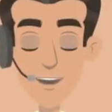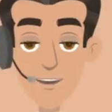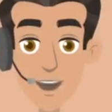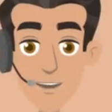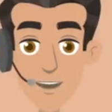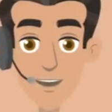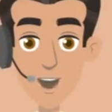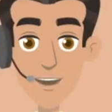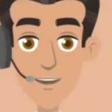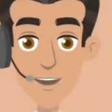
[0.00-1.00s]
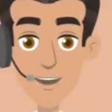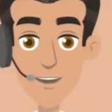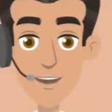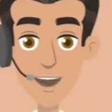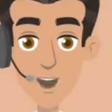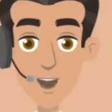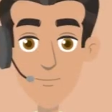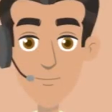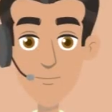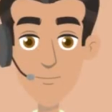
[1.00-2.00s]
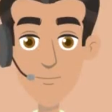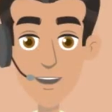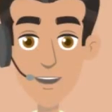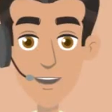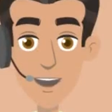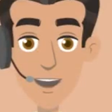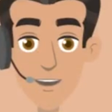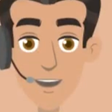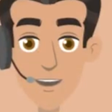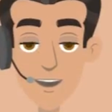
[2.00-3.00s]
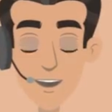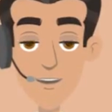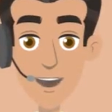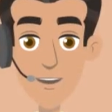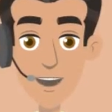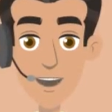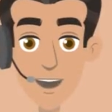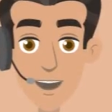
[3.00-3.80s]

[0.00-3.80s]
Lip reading: influenced by their environment. All the situational factors which